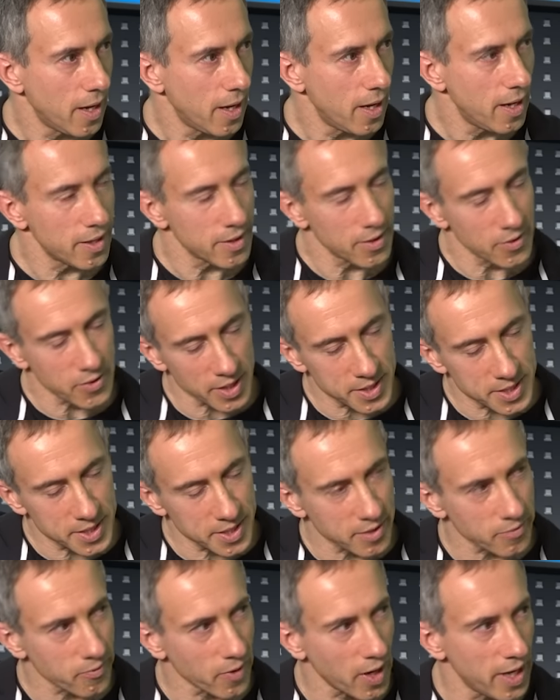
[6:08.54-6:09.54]
Uh, look, I
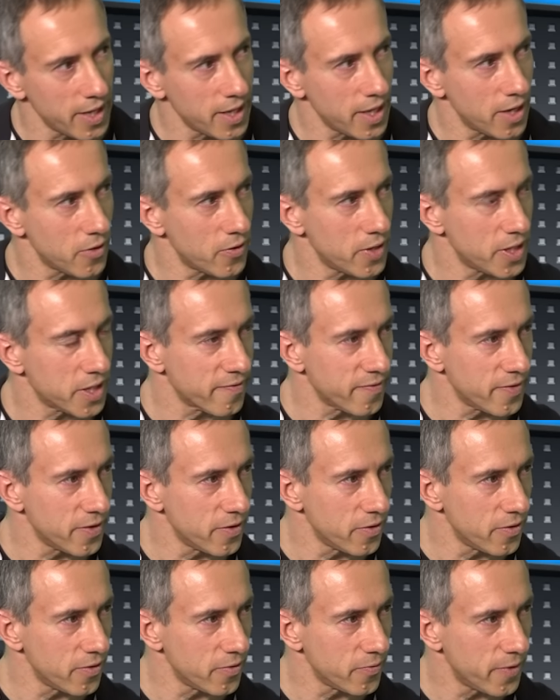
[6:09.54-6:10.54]
did a radio
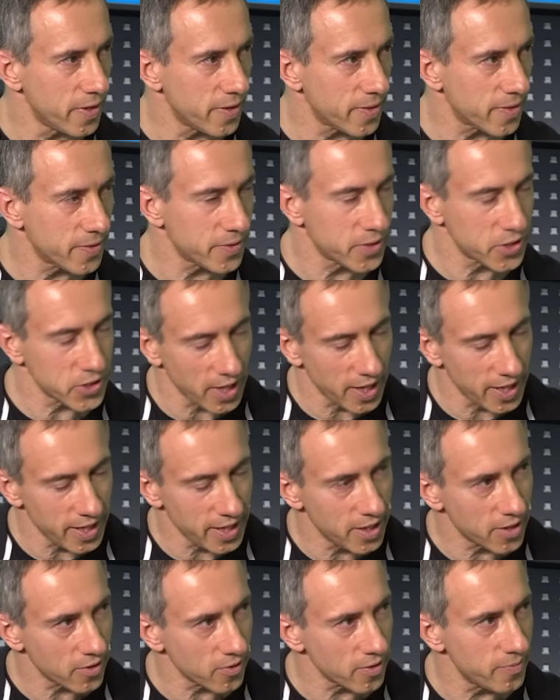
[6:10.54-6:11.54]
interview with
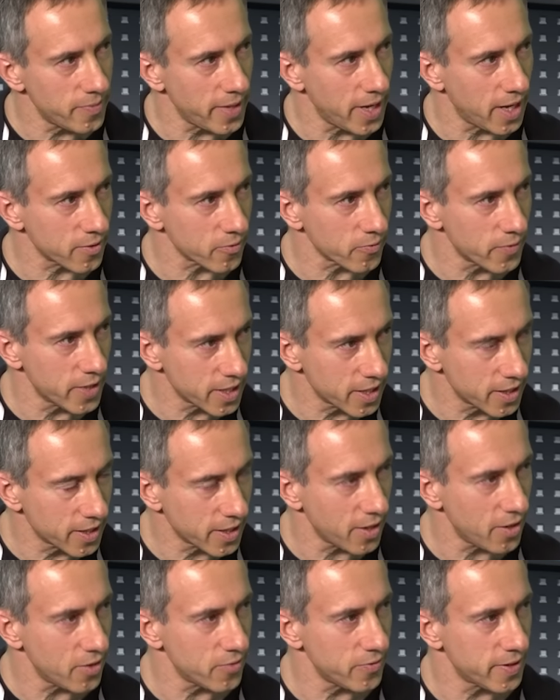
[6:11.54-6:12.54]
Jay Eyre about a week
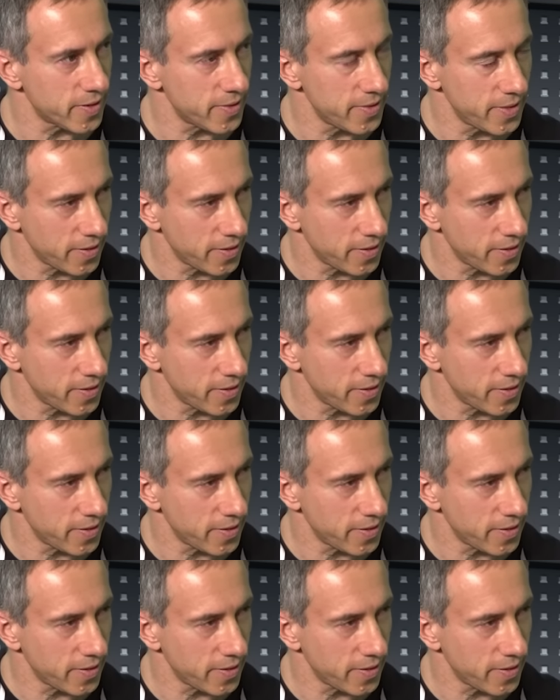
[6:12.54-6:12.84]
ago with